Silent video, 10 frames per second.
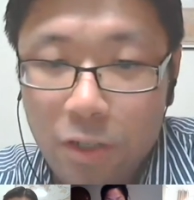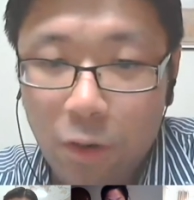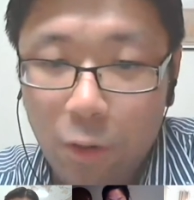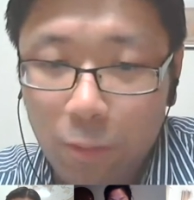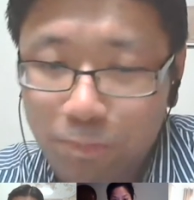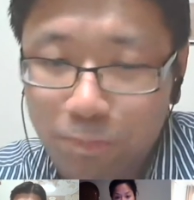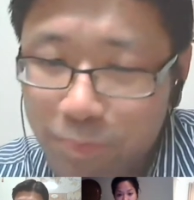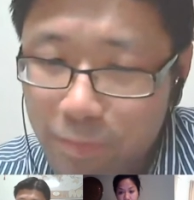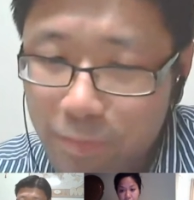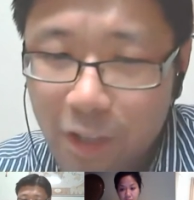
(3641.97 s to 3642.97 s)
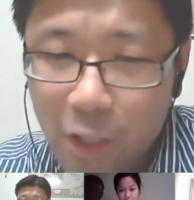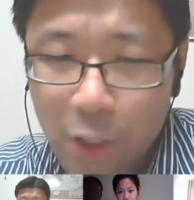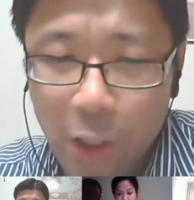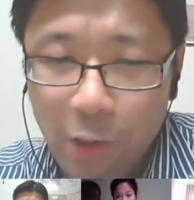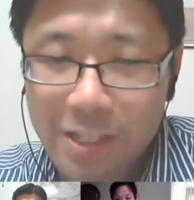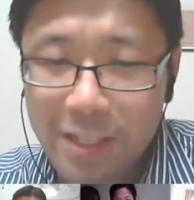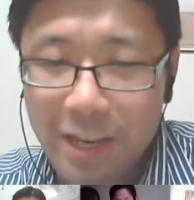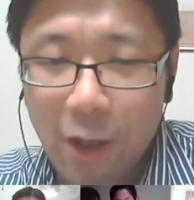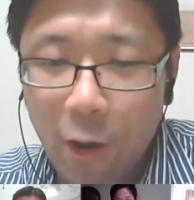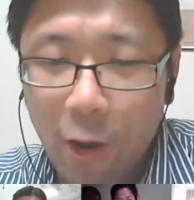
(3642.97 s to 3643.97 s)
So you hear us
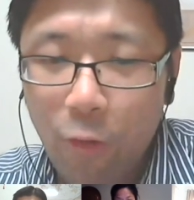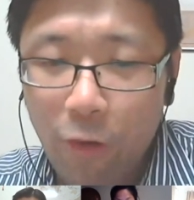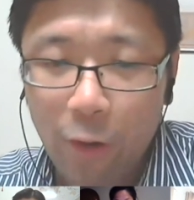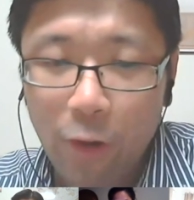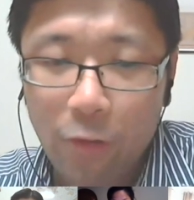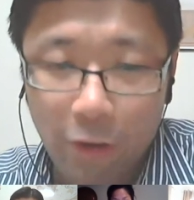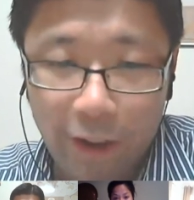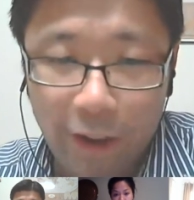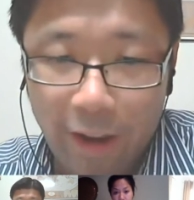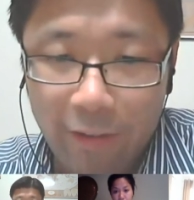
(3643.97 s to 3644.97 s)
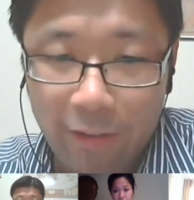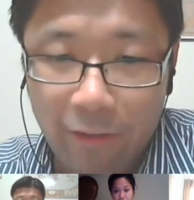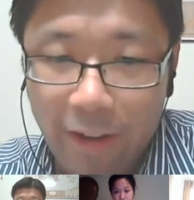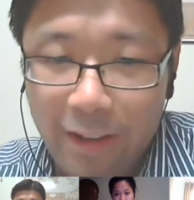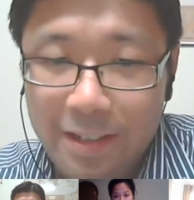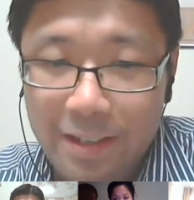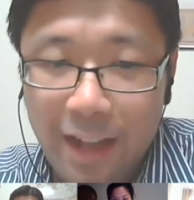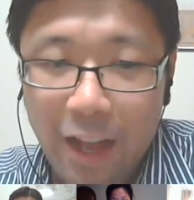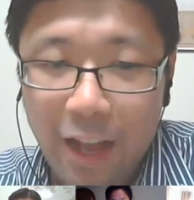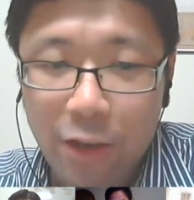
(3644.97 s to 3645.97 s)
say it all over and over again, right? Is
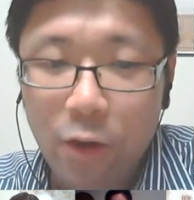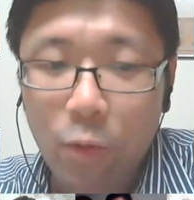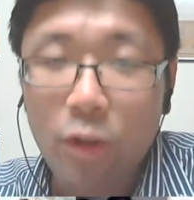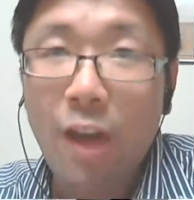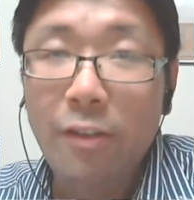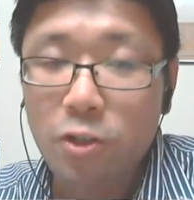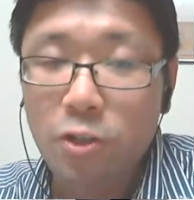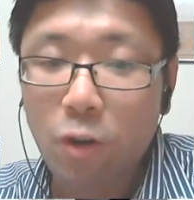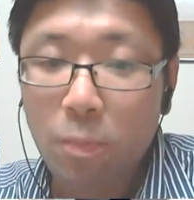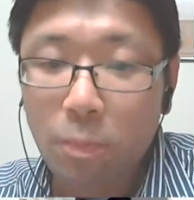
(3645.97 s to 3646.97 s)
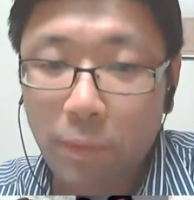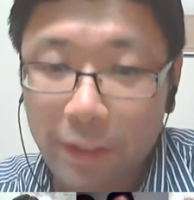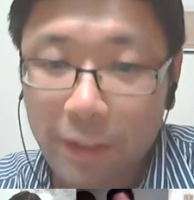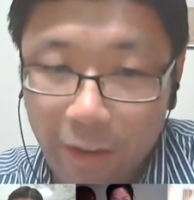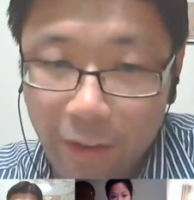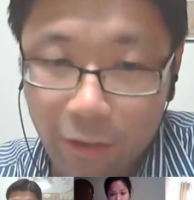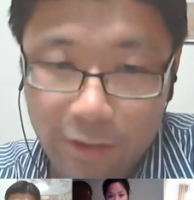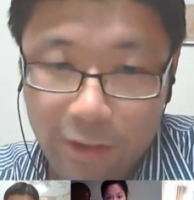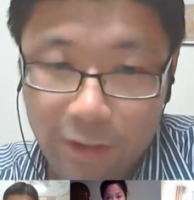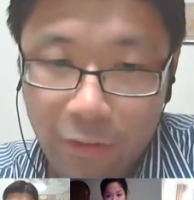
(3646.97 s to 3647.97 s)
that, you know, you have to start believing
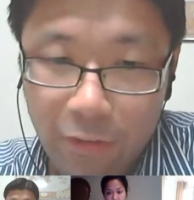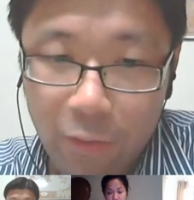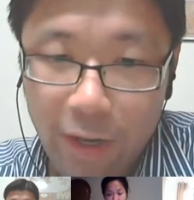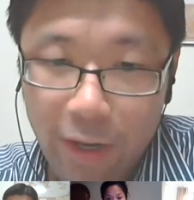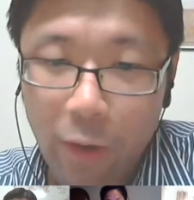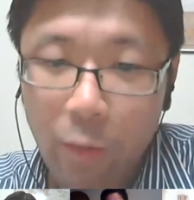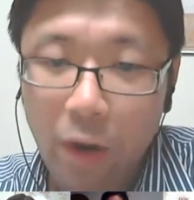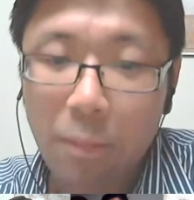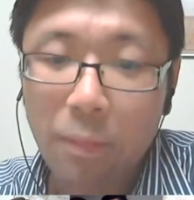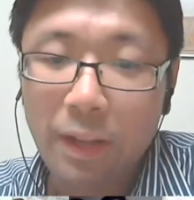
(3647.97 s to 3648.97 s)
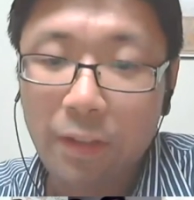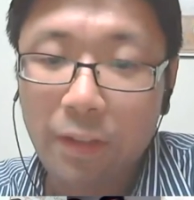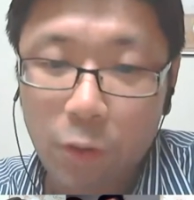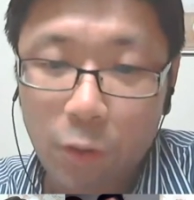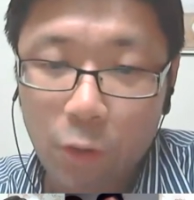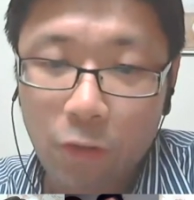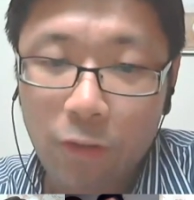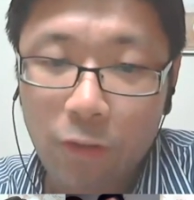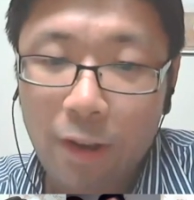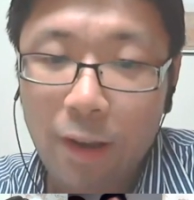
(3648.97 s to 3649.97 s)
yourself, right? We want to believe in you
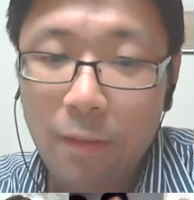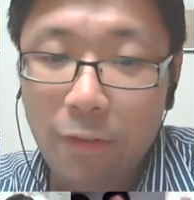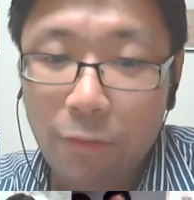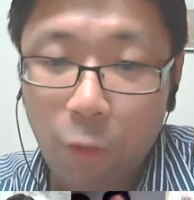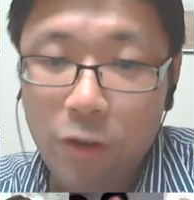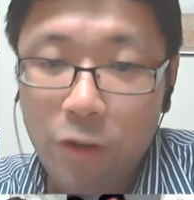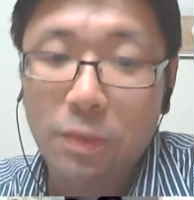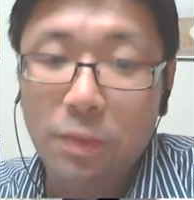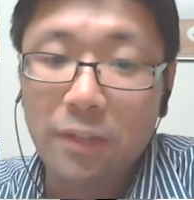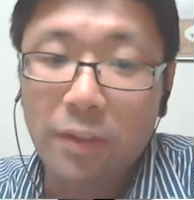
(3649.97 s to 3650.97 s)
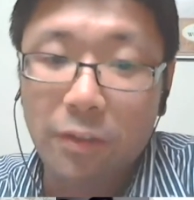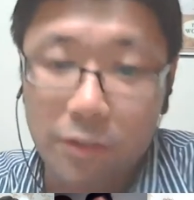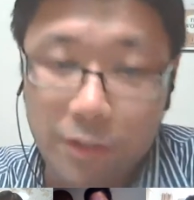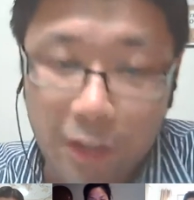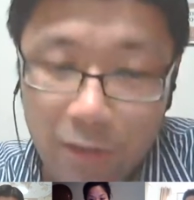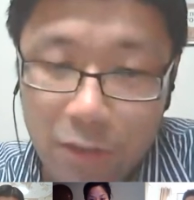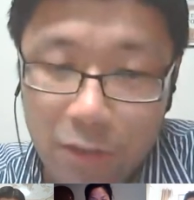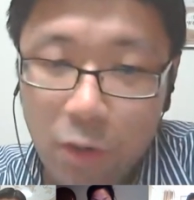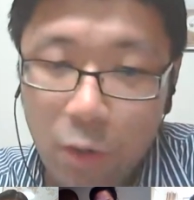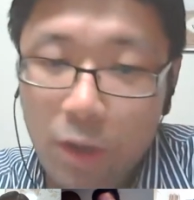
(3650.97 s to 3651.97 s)
before you start believing yourself.
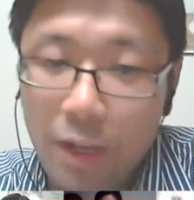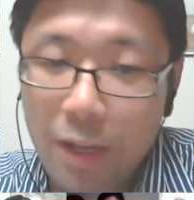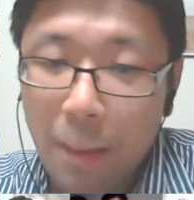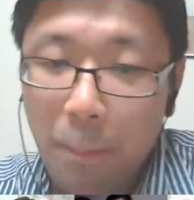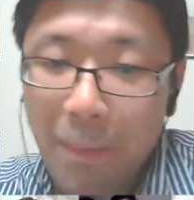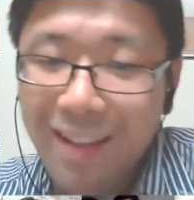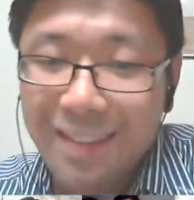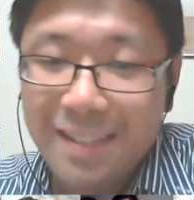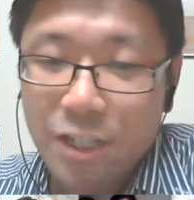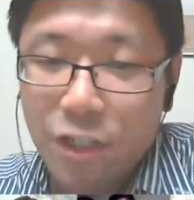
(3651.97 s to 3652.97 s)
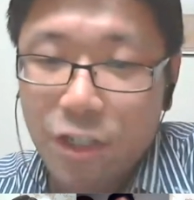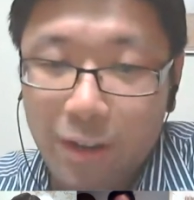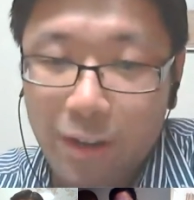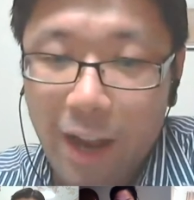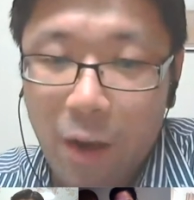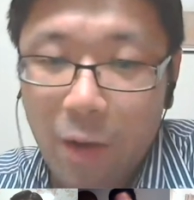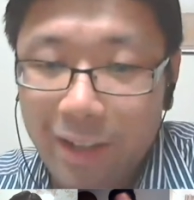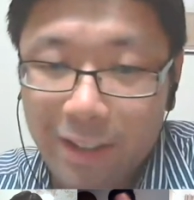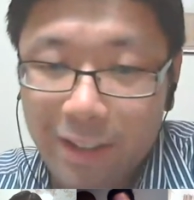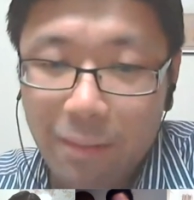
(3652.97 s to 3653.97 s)
So make a decision right now,
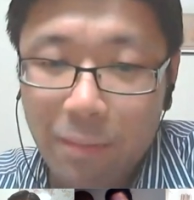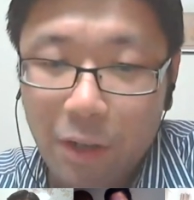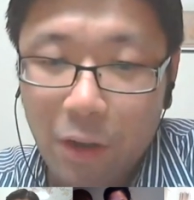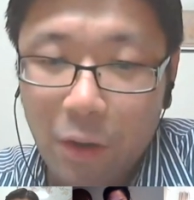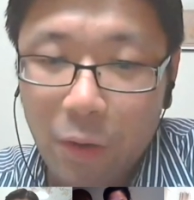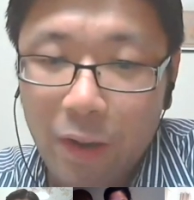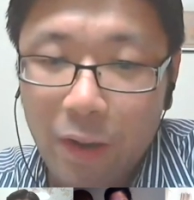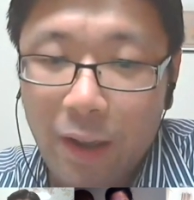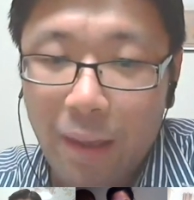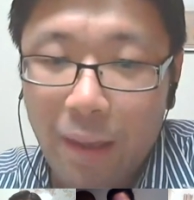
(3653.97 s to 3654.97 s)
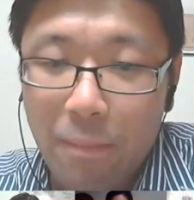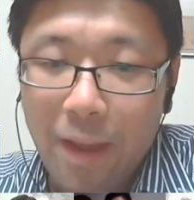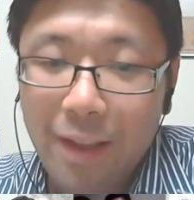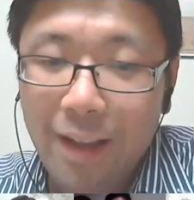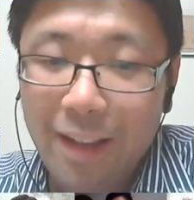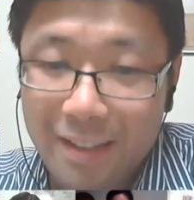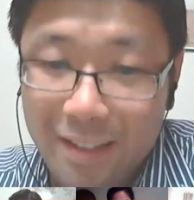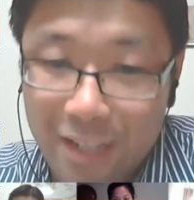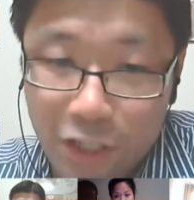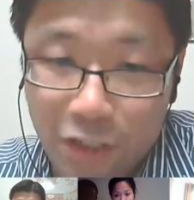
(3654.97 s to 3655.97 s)
click the link below, and make a
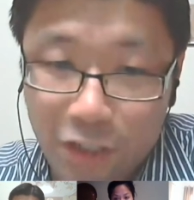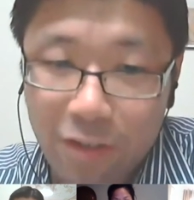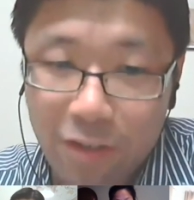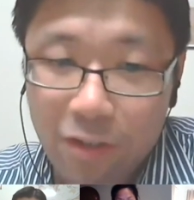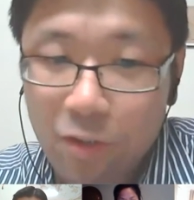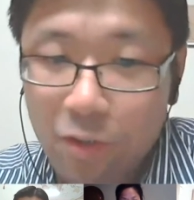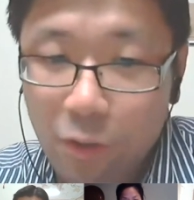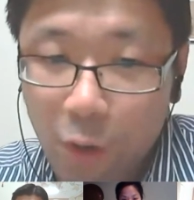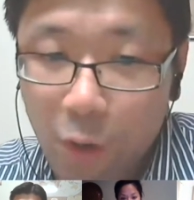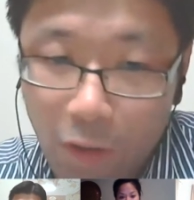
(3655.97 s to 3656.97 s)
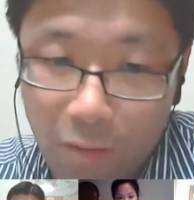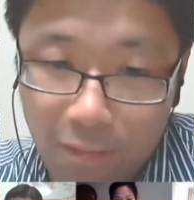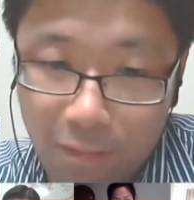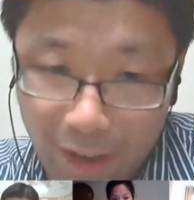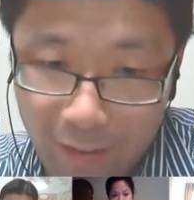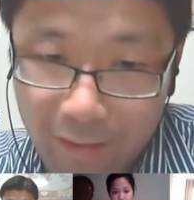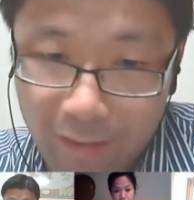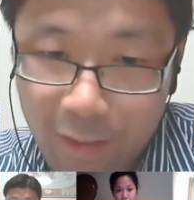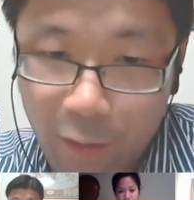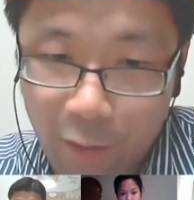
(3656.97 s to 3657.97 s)
decision to go
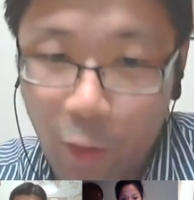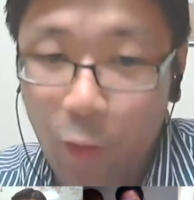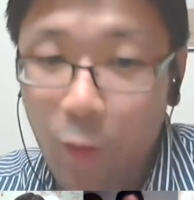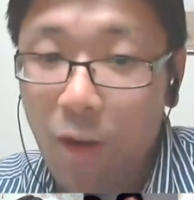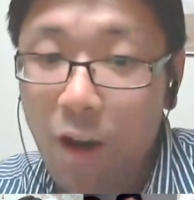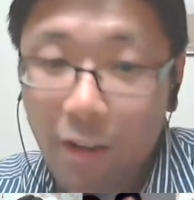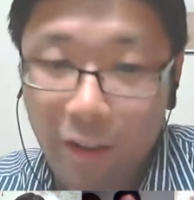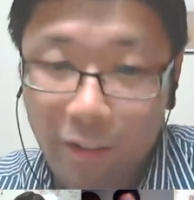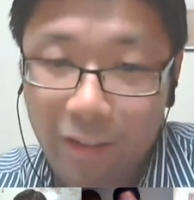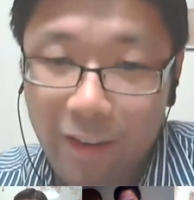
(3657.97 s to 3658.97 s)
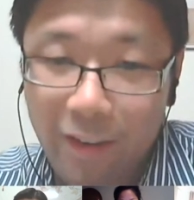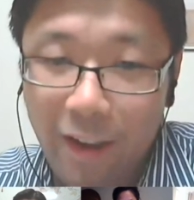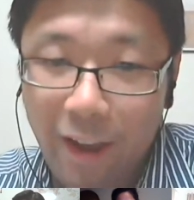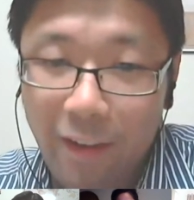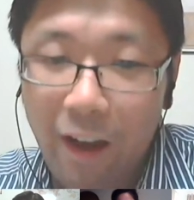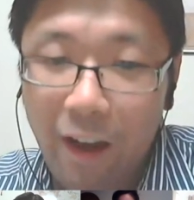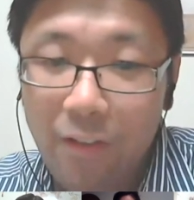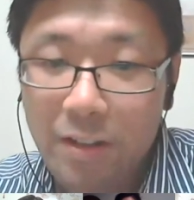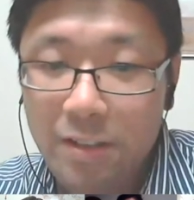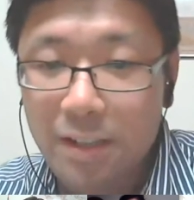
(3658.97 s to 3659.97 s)
in or go all in, and
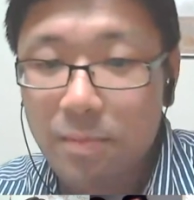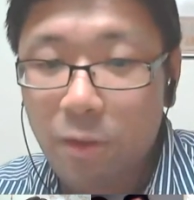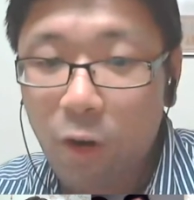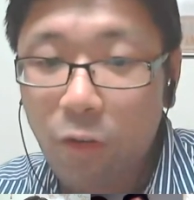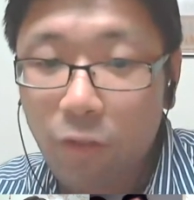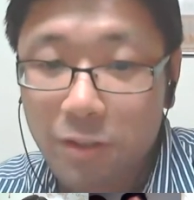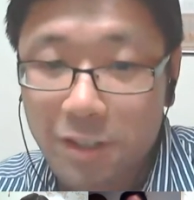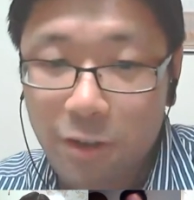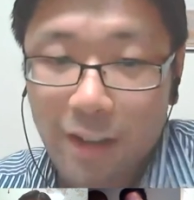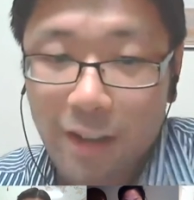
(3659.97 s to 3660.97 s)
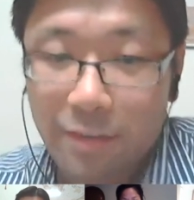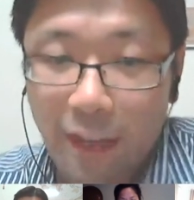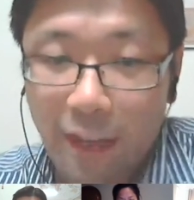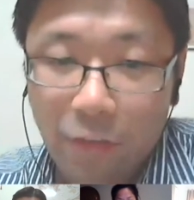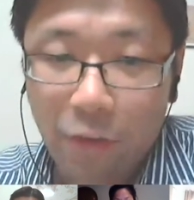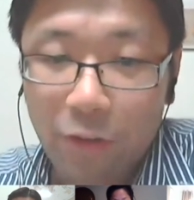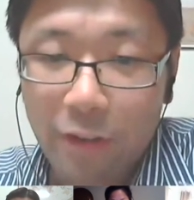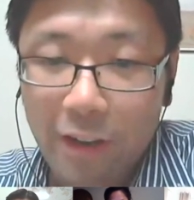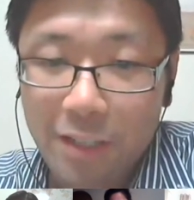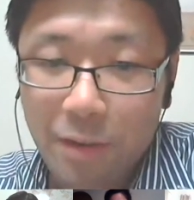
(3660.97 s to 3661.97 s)
obviously, hopefully see you guys in
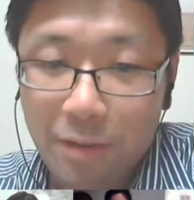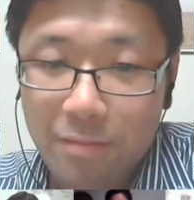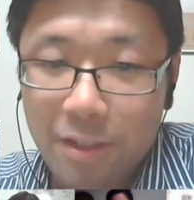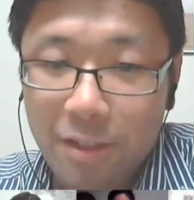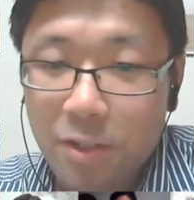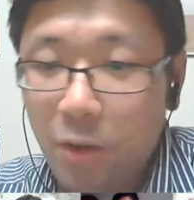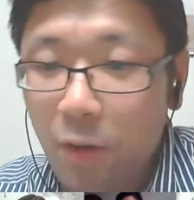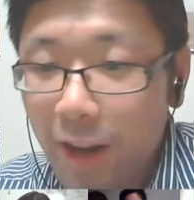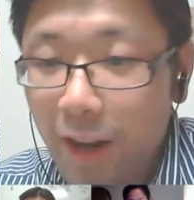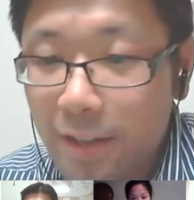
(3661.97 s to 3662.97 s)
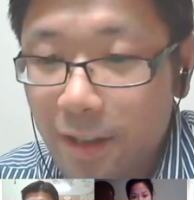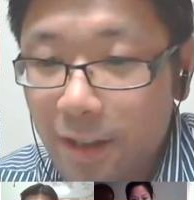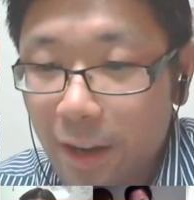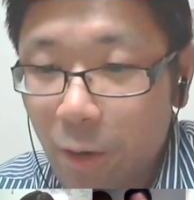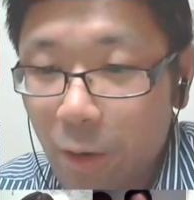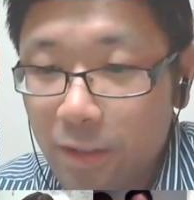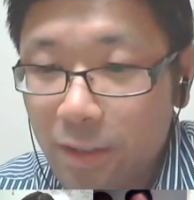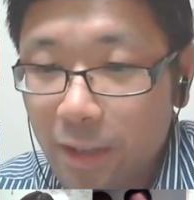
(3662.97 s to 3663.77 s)
Denver next month. So guys, you